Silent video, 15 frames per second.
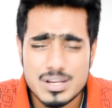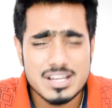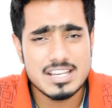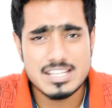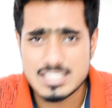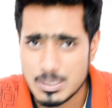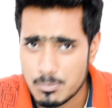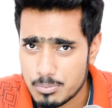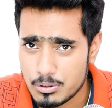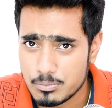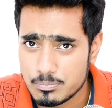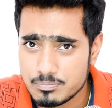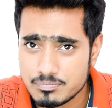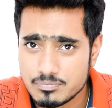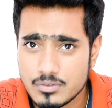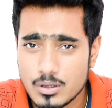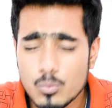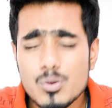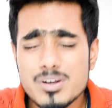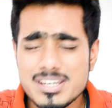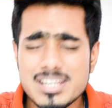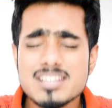really simple.
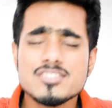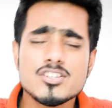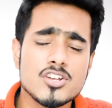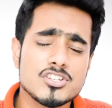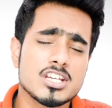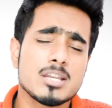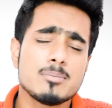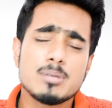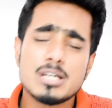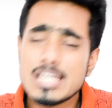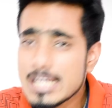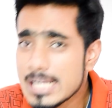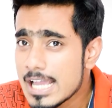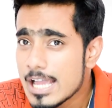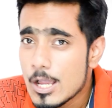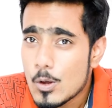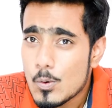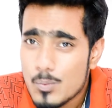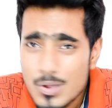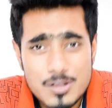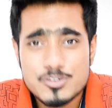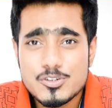What is dodging and burning?
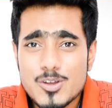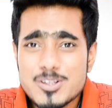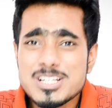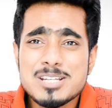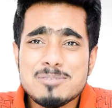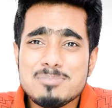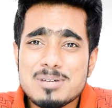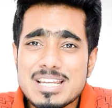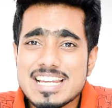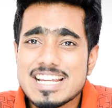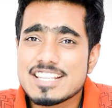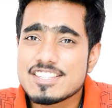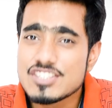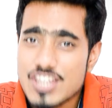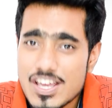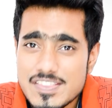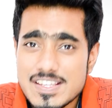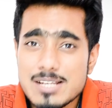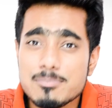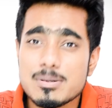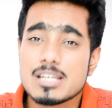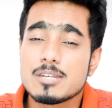Well, dodging and burning is
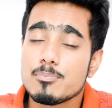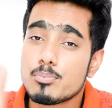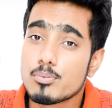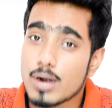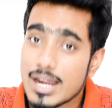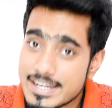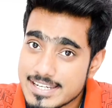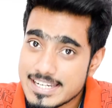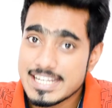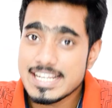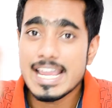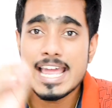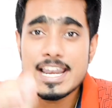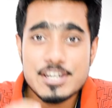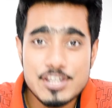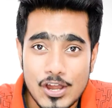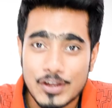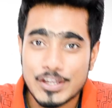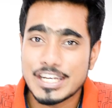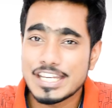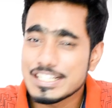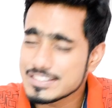nothing but brightening and
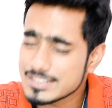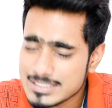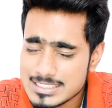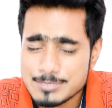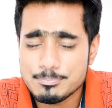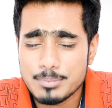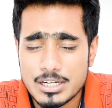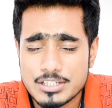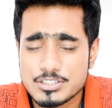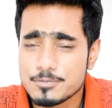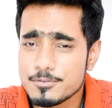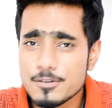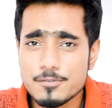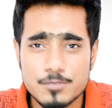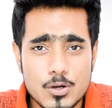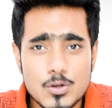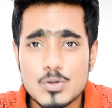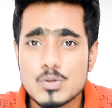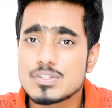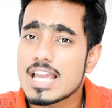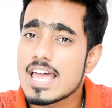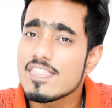darkening certain parts of your
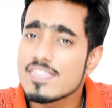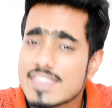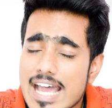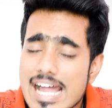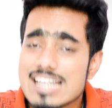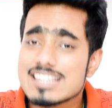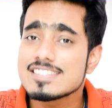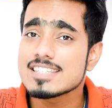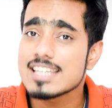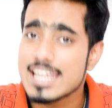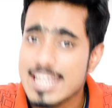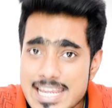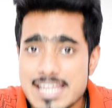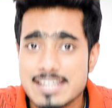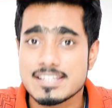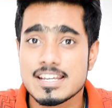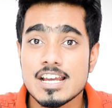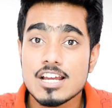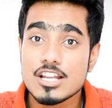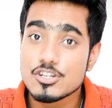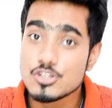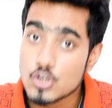photos and that's it.
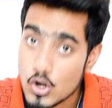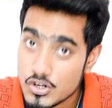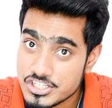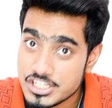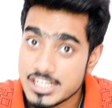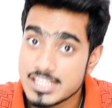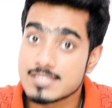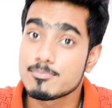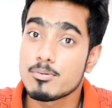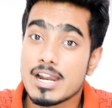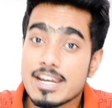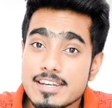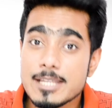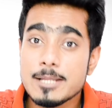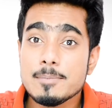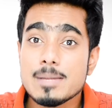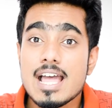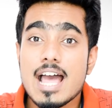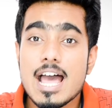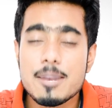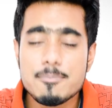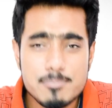Dodging is brightening
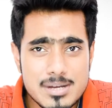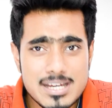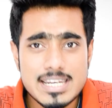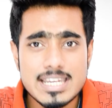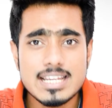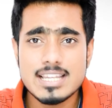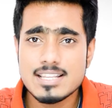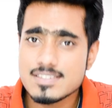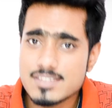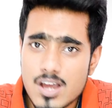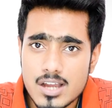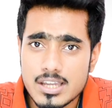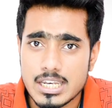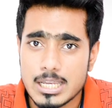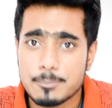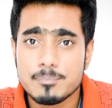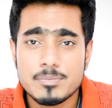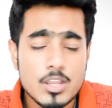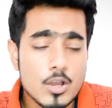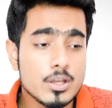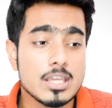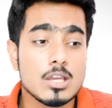and burning is darkening.
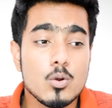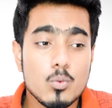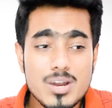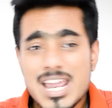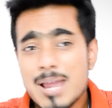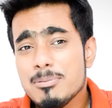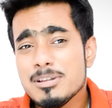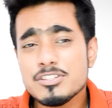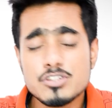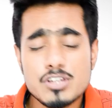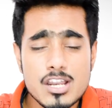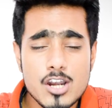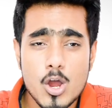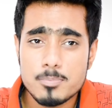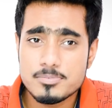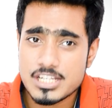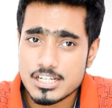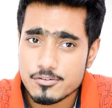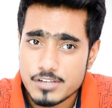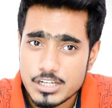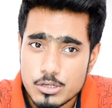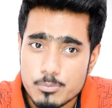Okay, what happens to an
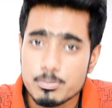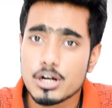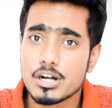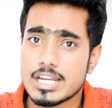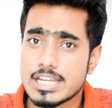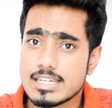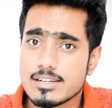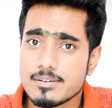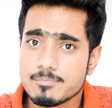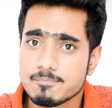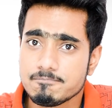object when you burn it?